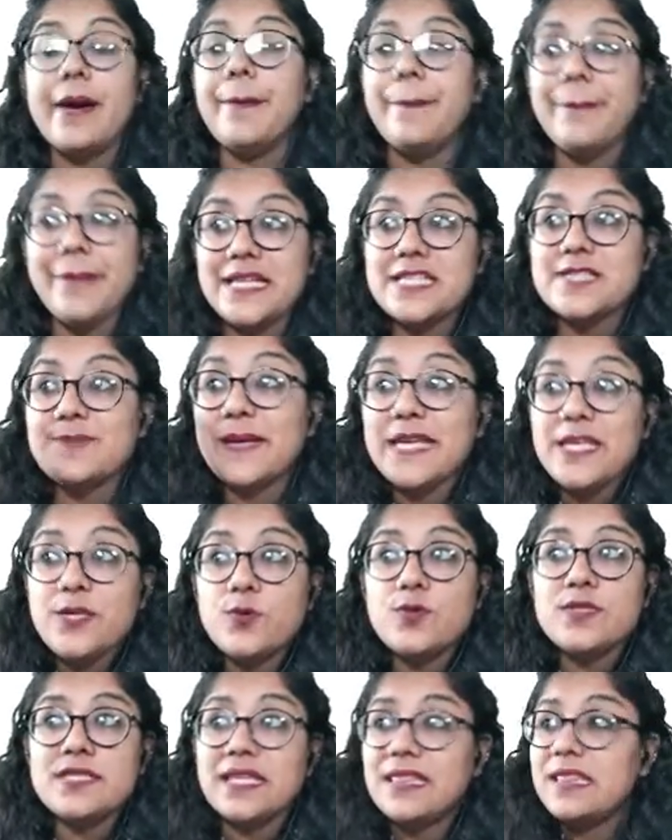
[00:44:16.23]
Means by
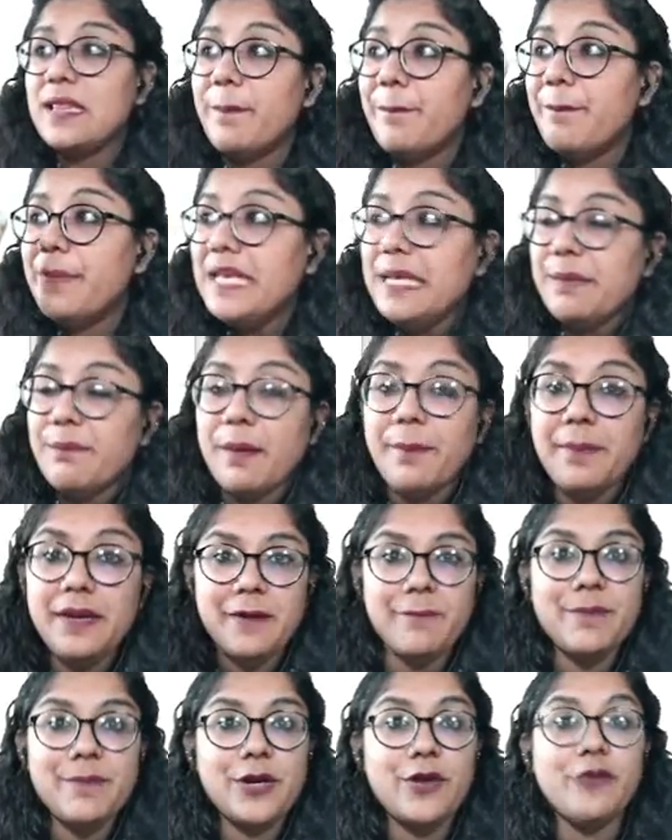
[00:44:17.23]
using the minimum
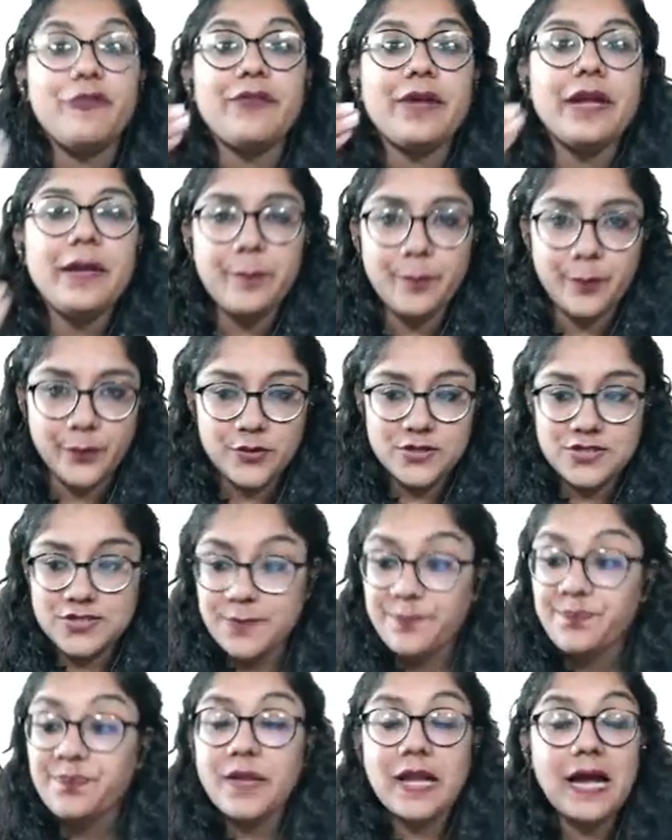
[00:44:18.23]
number of inputs,
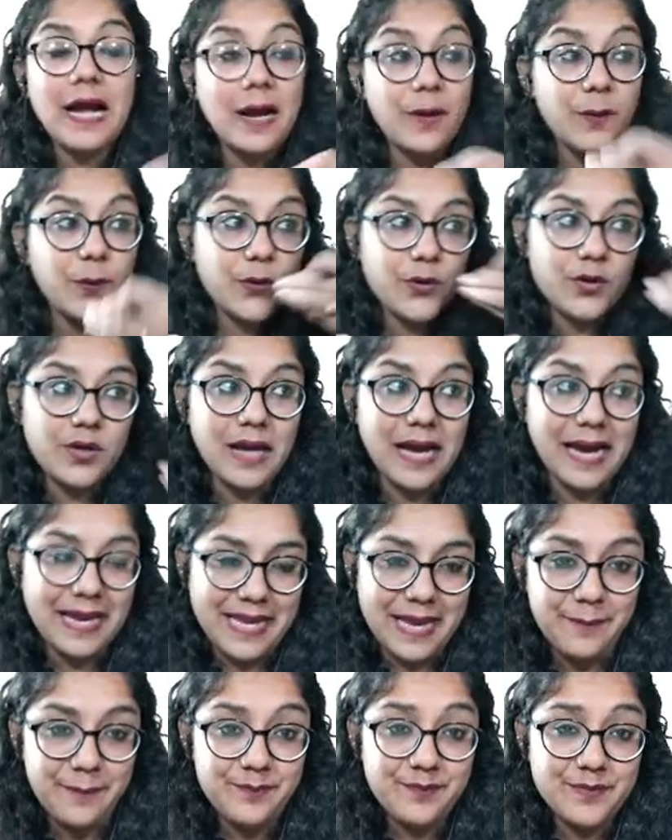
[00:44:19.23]
how good I
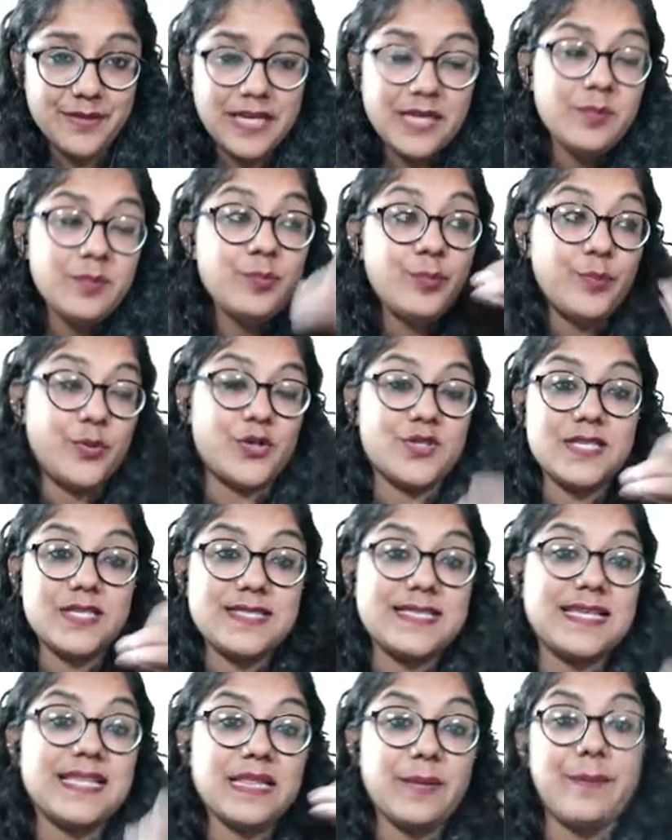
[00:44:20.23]
am in
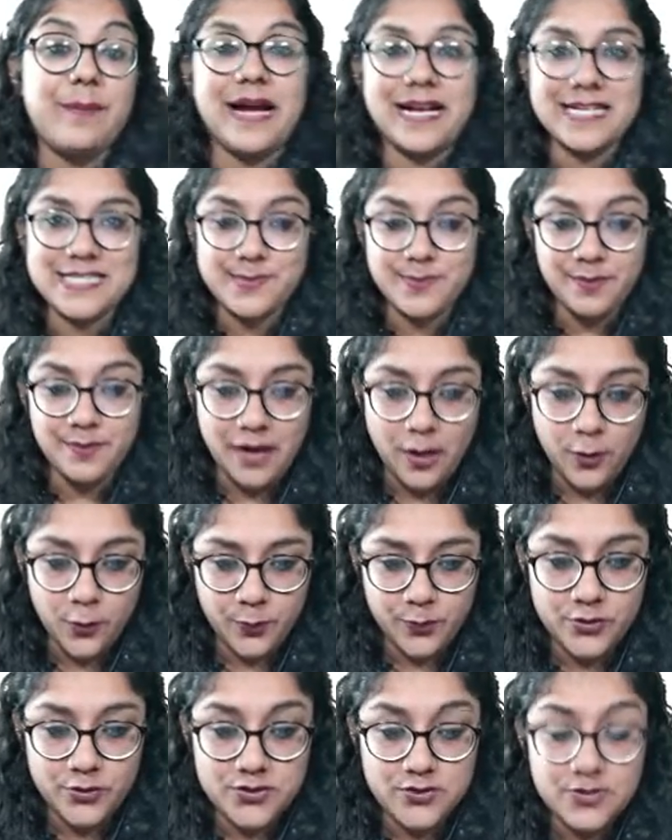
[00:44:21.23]
processing the maximum
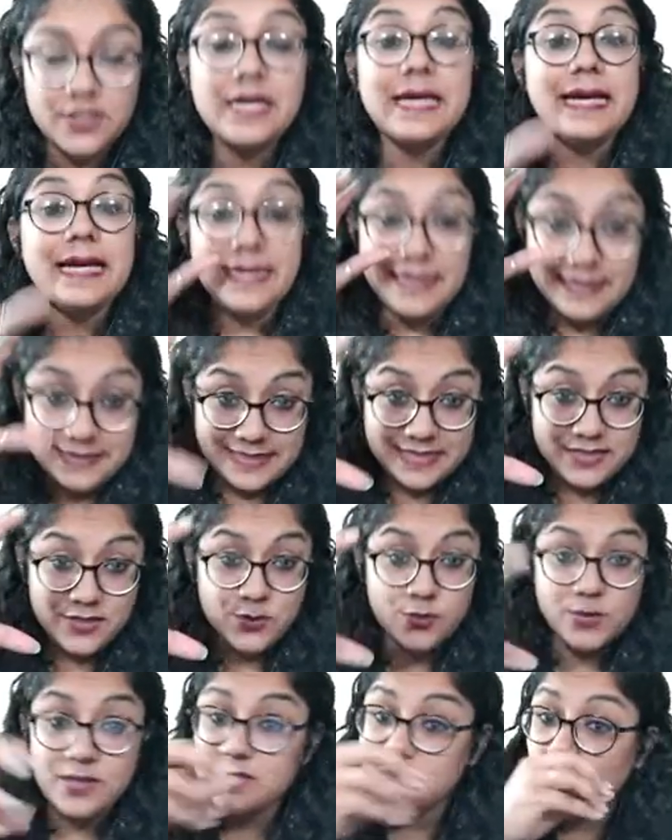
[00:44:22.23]
outputs. Yes,
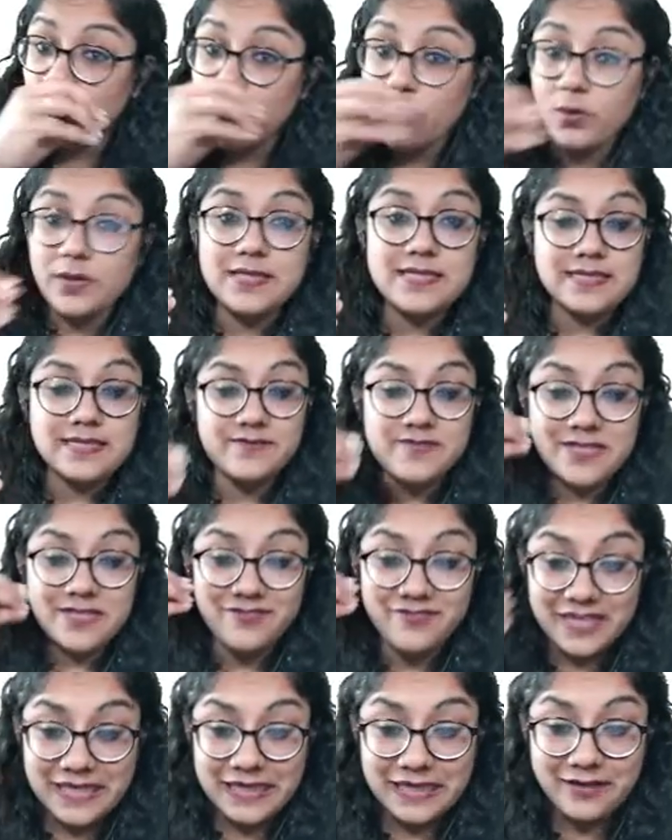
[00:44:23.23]
students, all these stuffs are
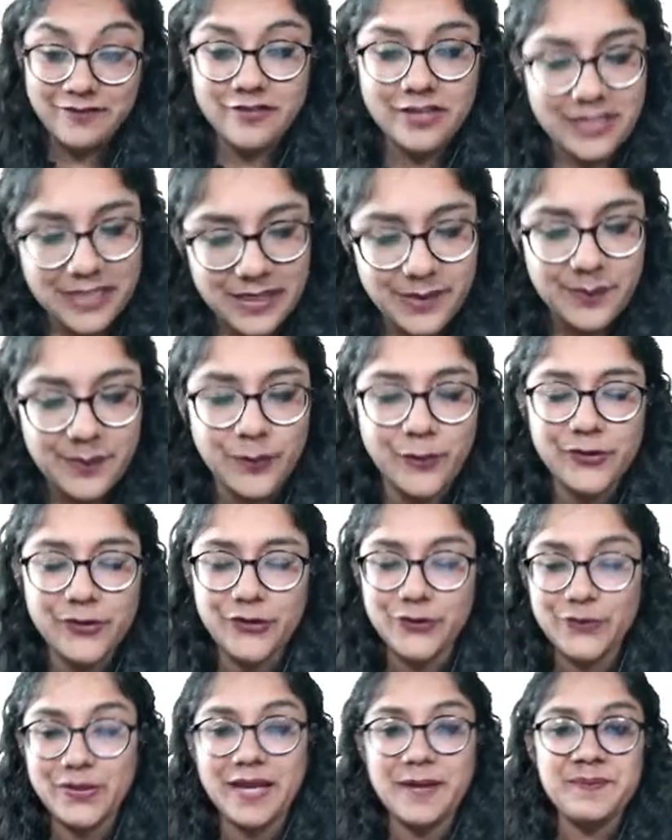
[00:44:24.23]
very, very important.
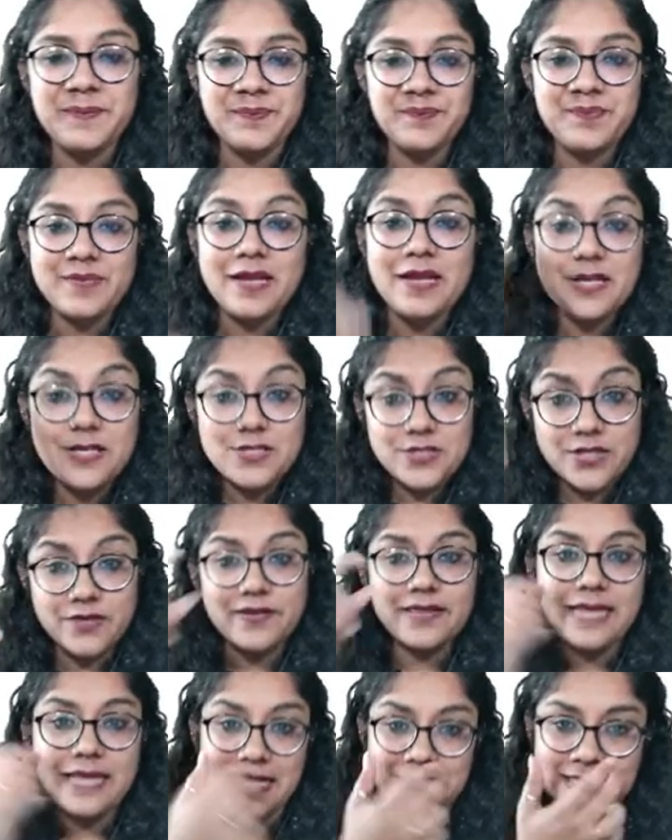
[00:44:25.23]
Okay. So
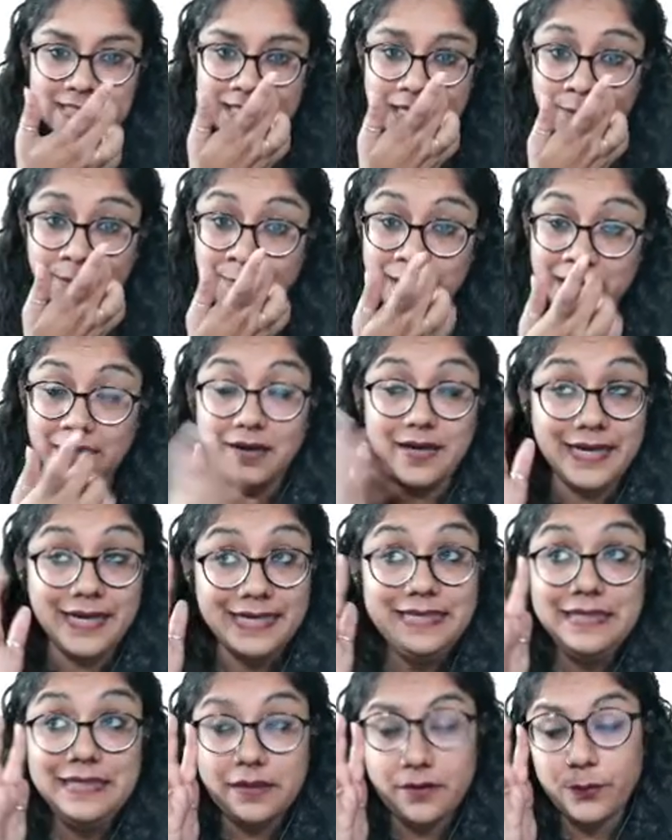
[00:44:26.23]
even that can be a
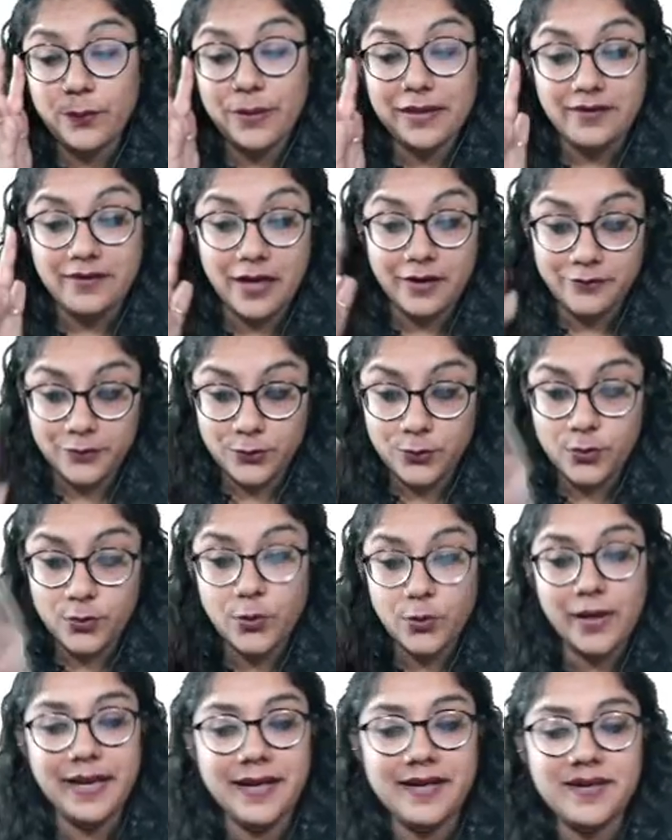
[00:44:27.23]
hint where you have to go
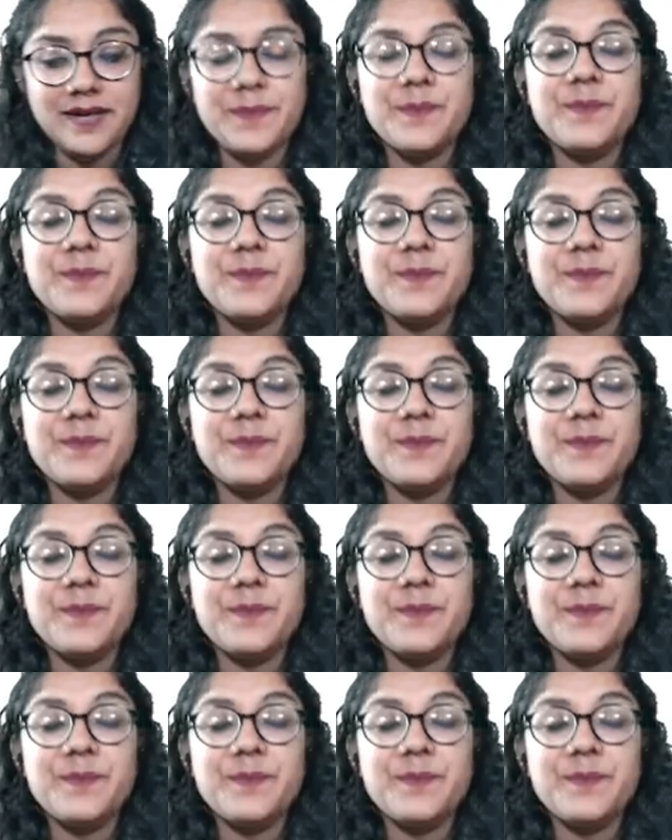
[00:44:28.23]
ahead.